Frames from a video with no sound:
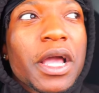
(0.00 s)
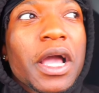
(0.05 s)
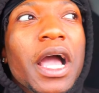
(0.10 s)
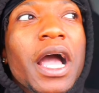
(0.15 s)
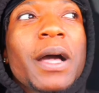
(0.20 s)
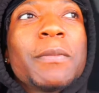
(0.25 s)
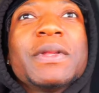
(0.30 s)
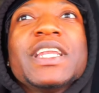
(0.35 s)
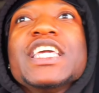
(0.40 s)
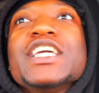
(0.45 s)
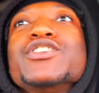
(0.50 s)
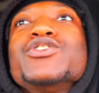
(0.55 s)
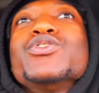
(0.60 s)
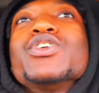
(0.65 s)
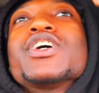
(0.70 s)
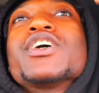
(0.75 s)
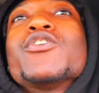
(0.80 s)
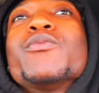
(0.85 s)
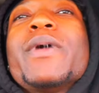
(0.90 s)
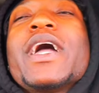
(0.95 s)
I'm gonna need you to
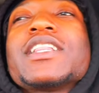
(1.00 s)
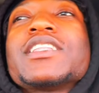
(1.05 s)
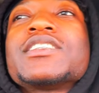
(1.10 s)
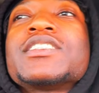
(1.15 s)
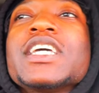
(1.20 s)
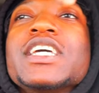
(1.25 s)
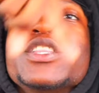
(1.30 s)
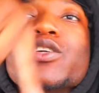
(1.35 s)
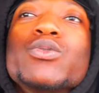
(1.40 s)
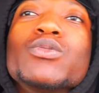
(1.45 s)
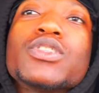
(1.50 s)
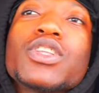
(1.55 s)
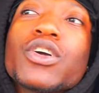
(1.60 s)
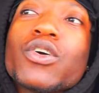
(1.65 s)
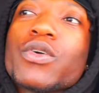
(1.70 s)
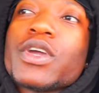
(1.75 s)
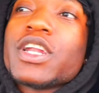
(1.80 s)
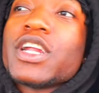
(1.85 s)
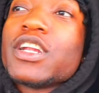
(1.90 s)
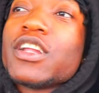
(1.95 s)
go back to St. Louis to
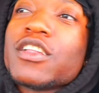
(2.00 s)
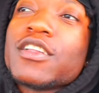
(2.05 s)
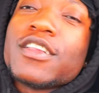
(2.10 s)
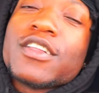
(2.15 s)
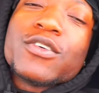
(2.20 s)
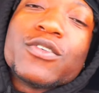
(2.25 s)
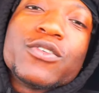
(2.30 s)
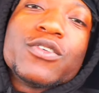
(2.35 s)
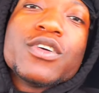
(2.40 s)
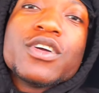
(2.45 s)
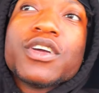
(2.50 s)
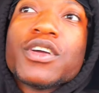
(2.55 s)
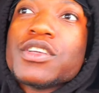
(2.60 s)
go get another load.